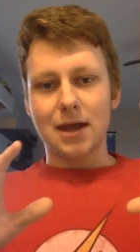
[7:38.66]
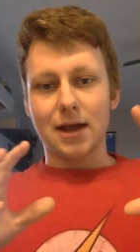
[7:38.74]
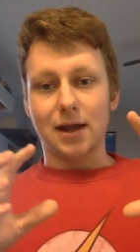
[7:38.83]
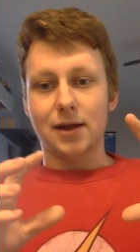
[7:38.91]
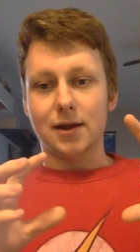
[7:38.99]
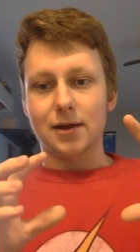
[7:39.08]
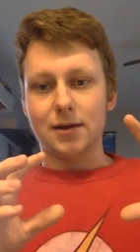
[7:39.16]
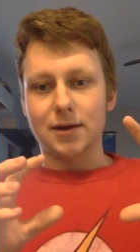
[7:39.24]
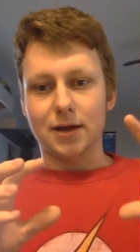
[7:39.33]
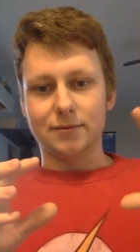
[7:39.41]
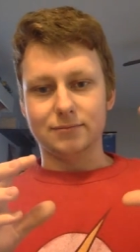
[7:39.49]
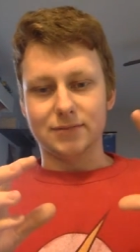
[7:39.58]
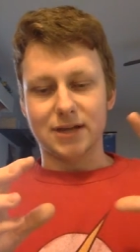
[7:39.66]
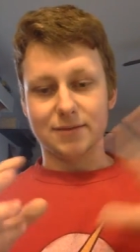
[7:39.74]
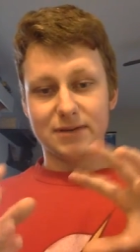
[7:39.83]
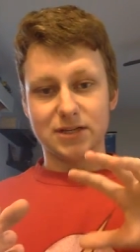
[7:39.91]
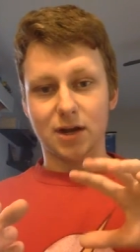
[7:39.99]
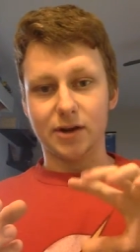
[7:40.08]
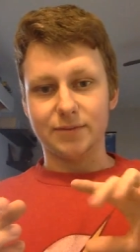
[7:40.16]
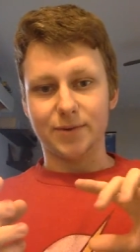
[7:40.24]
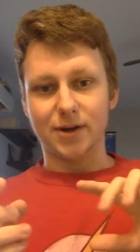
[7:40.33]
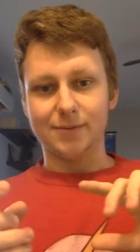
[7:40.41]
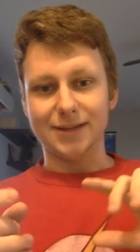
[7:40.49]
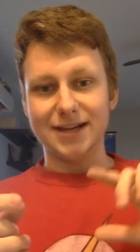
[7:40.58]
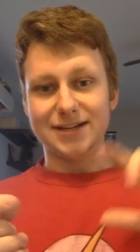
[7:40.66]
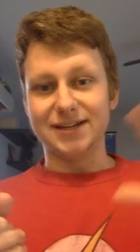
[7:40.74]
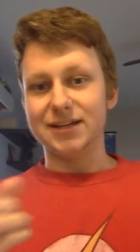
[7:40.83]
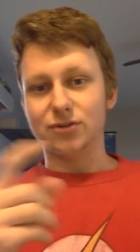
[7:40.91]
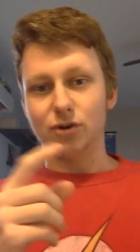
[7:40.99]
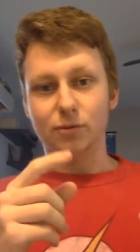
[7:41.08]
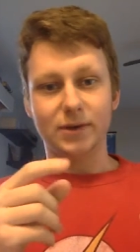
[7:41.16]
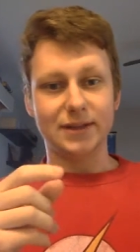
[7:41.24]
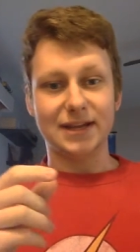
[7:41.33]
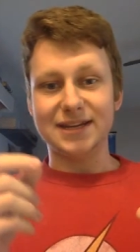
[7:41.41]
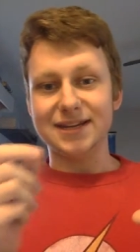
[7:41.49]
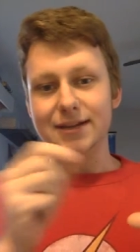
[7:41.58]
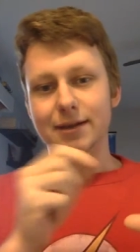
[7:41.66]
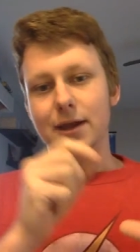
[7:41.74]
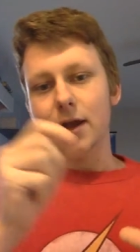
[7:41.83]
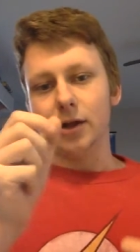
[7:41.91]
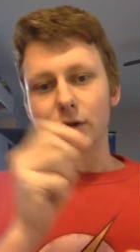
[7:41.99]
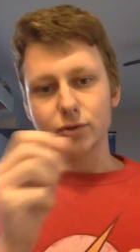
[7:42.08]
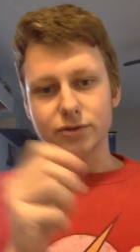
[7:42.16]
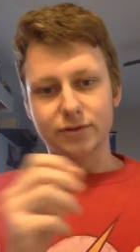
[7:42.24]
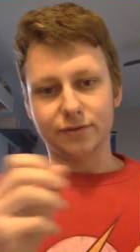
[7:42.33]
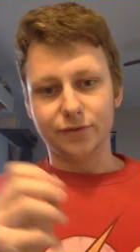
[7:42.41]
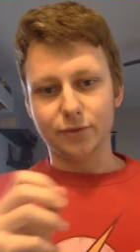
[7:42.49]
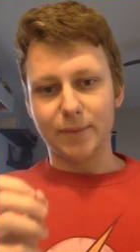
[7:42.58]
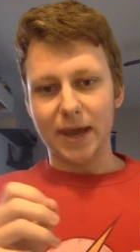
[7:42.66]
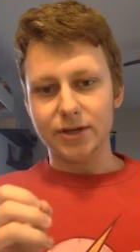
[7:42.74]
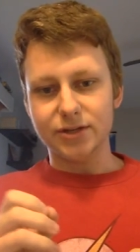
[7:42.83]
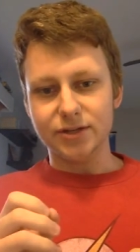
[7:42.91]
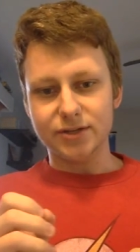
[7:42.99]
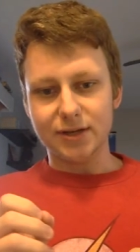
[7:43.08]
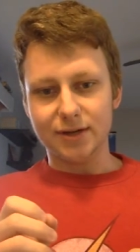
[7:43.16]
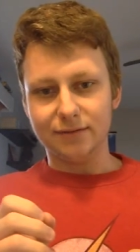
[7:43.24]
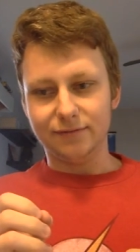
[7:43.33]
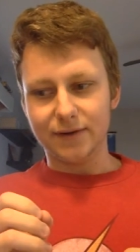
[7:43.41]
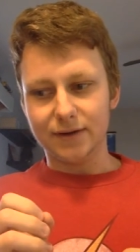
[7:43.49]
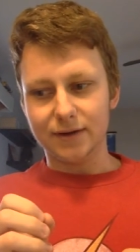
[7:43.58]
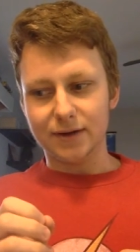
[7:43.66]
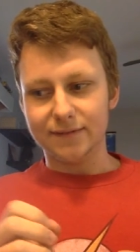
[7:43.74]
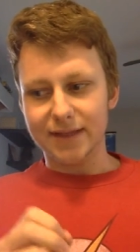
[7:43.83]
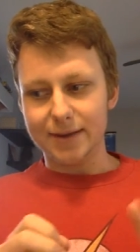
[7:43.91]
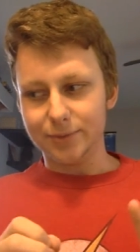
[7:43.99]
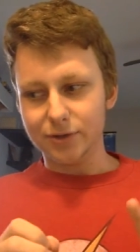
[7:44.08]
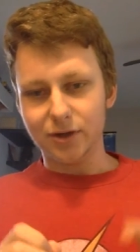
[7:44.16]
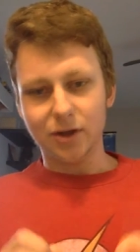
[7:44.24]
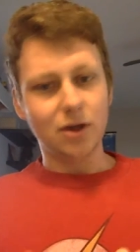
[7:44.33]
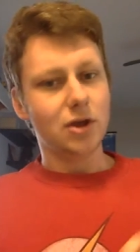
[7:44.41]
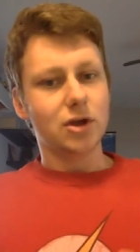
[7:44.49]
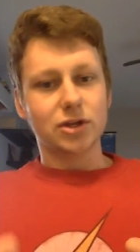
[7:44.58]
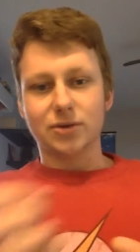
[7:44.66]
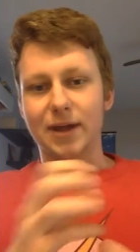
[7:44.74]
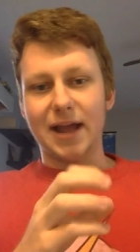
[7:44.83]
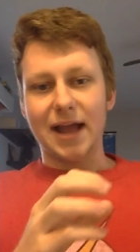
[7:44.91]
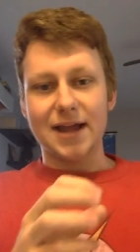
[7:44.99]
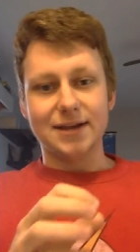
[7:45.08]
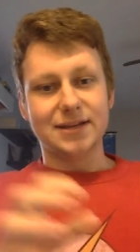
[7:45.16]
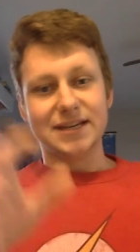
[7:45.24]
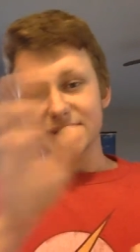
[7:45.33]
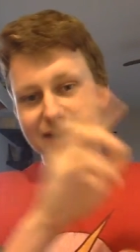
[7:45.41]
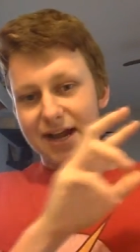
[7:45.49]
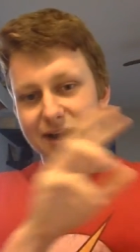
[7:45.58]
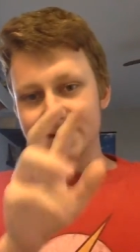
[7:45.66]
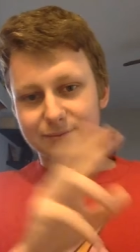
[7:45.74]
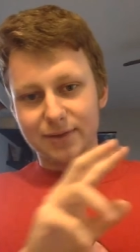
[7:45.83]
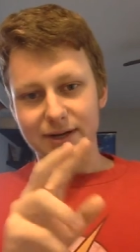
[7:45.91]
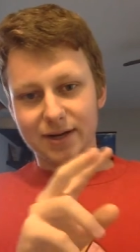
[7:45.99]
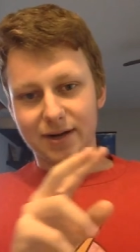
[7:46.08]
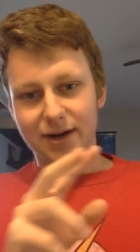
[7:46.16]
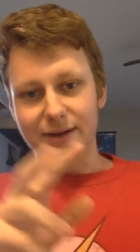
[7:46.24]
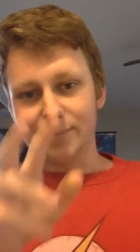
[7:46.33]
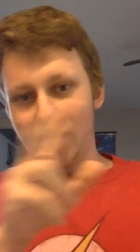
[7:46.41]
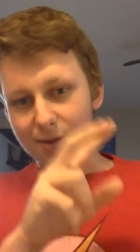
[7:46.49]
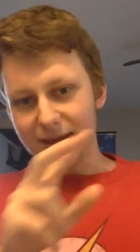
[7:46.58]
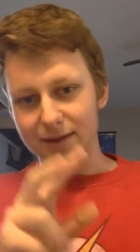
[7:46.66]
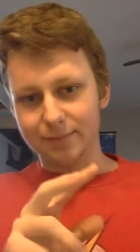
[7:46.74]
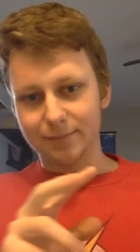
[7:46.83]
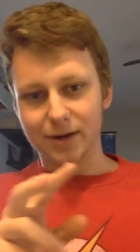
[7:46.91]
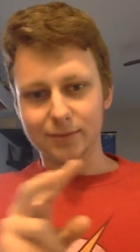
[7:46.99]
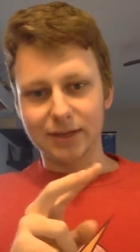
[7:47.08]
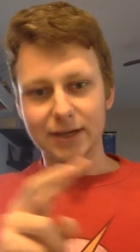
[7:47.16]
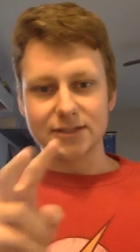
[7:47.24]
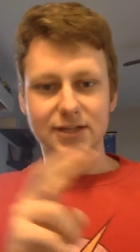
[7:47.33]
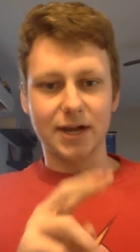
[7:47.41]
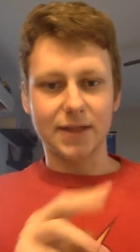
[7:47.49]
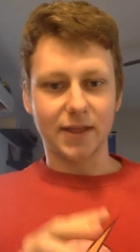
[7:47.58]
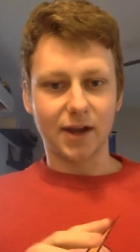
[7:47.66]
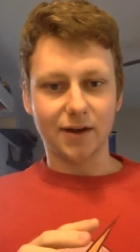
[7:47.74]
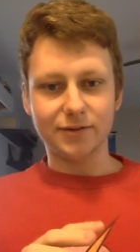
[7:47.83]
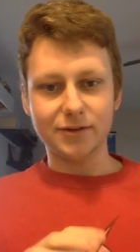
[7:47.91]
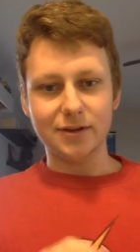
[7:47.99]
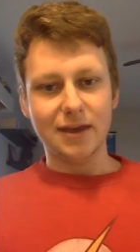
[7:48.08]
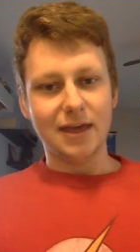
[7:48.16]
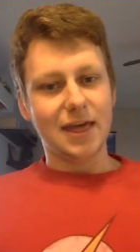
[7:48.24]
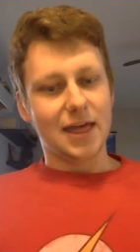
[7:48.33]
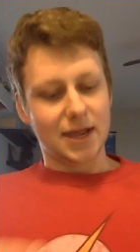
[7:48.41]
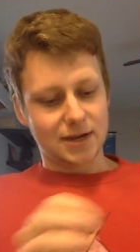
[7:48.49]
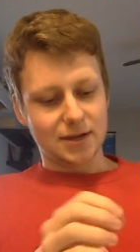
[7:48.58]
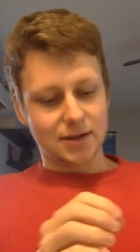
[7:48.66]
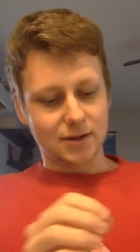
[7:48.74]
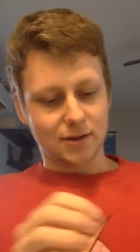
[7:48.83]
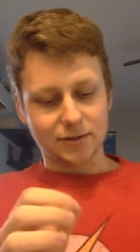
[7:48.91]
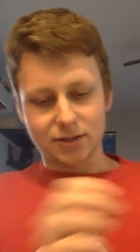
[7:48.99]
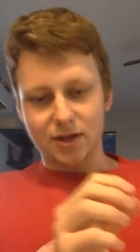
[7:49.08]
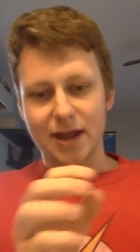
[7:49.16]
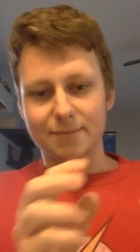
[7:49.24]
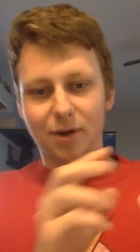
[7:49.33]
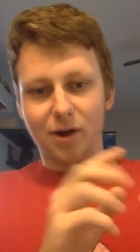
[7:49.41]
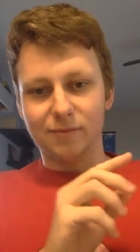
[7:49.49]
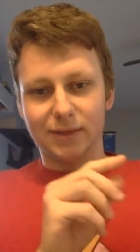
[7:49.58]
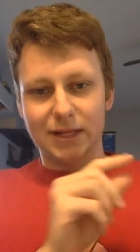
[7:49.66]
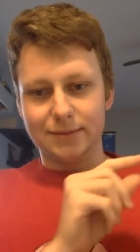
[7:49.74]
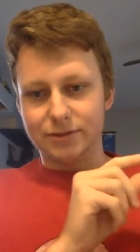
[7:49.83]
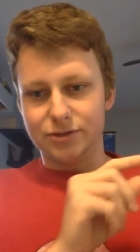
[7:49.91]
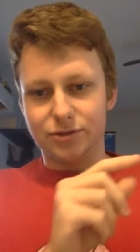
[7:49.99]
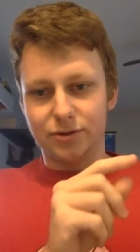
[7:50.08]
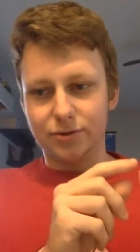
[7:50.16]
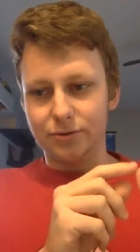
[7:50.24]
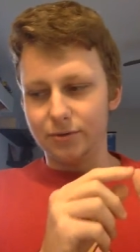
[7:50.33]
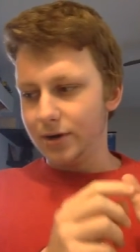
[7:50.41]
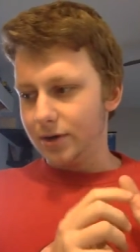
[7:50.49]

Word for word: Uh, I had been talking to Bob Layton. He told me that he ghosted a few pages of uh, of that book. So I had Neal Adams and Bob Bob Layton sign the cover, and uh, also I had Bob Layton draw